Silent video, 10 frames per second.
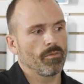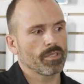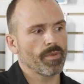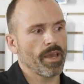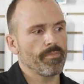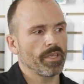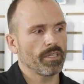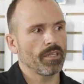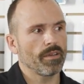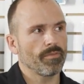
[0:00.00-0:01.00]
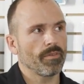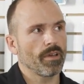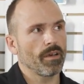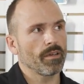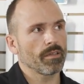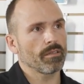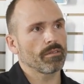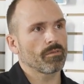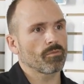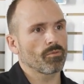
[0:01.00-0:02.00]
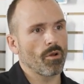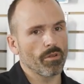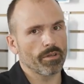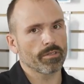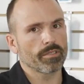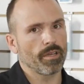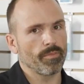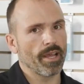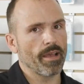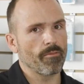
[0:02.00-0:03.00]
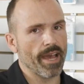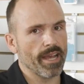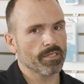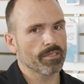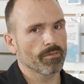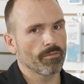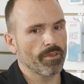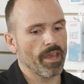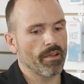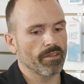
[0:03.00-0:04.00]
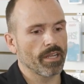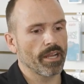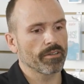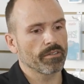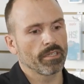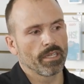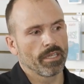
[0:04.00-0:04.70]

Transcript: What's my opinion of a roller to apply wax without an iron?